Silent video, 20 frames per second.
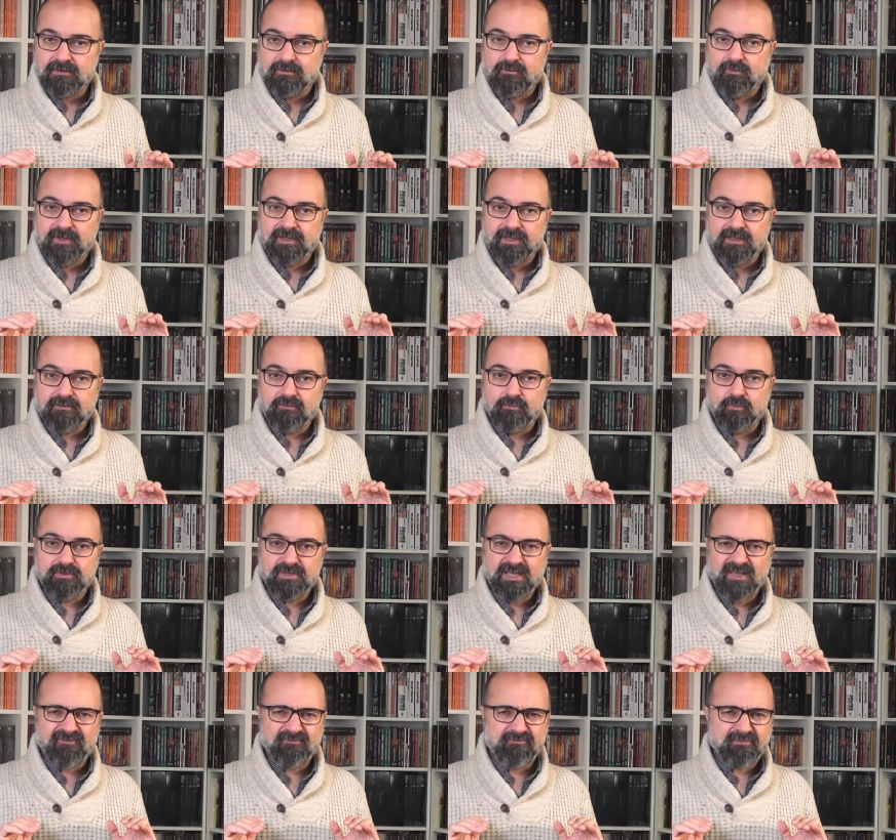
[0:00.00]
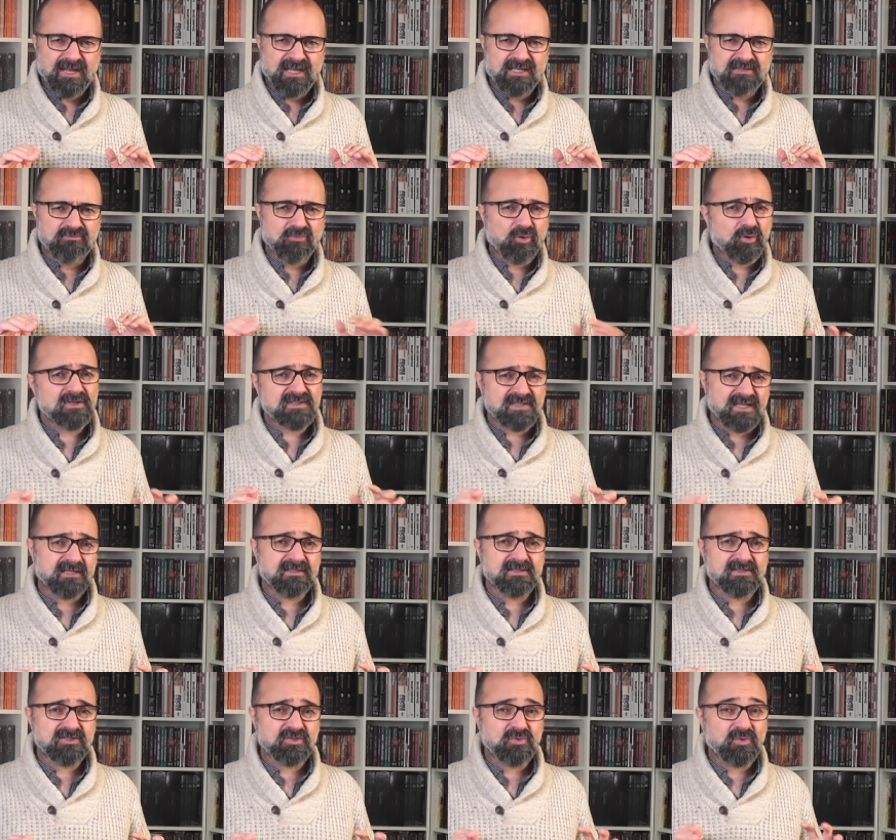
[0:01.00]
when it would have made more
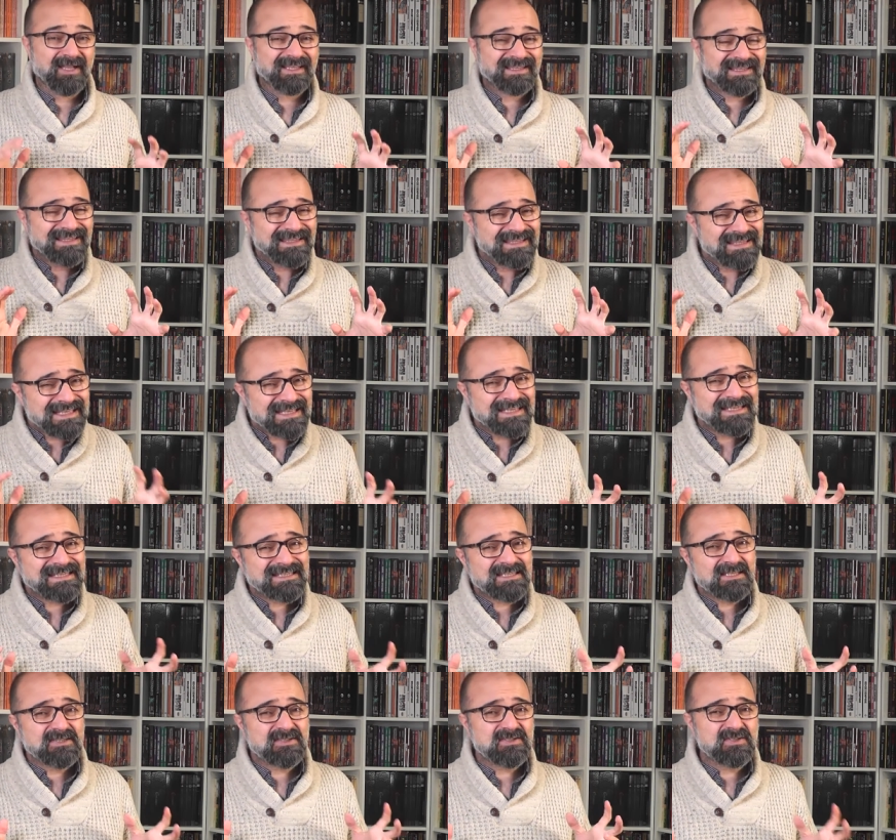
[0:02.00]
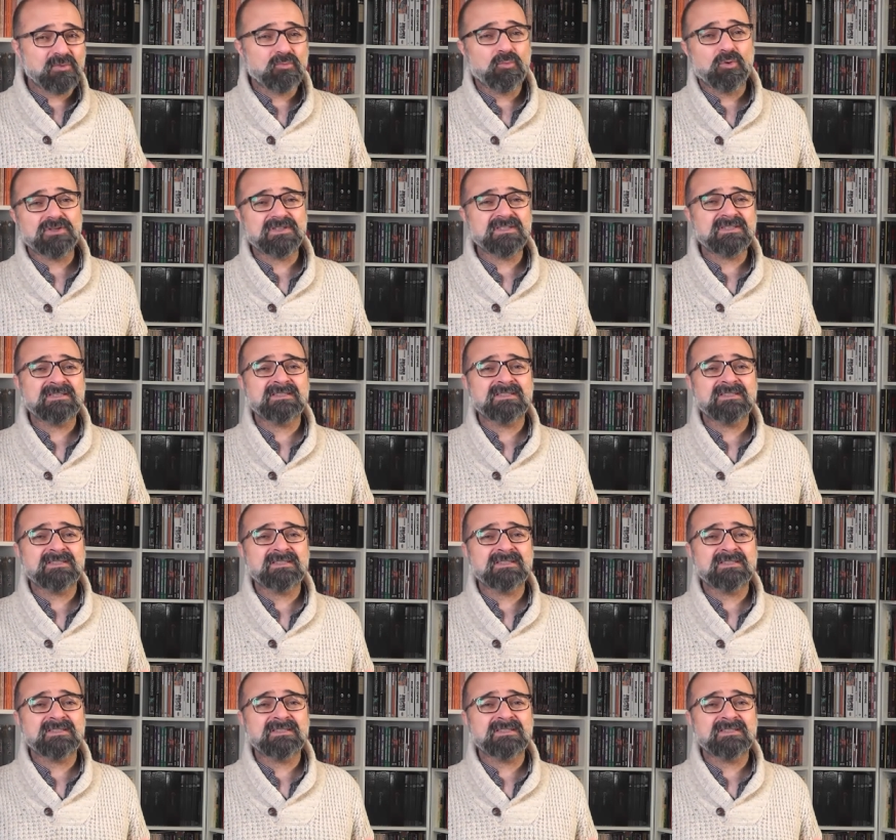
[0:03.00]
sense to at least somewhat